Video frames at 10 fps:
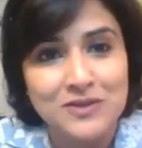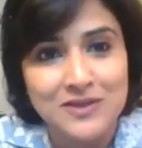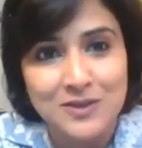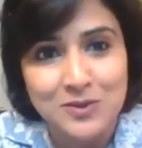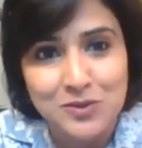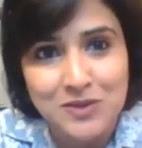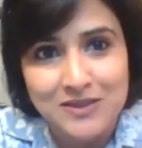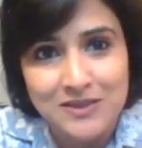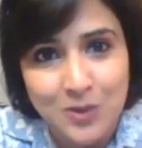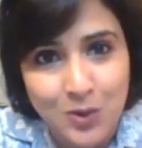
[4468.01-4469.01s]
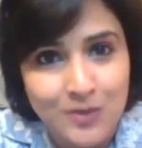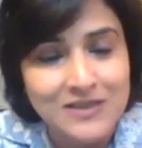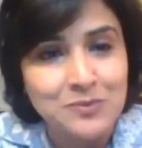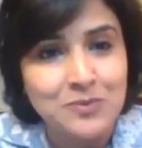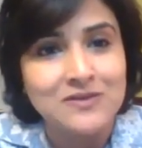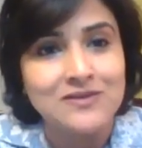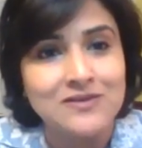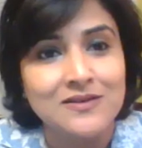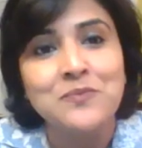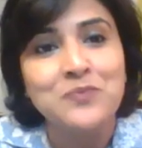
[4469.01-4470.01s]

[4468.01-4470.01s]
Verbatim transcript: such such an honest person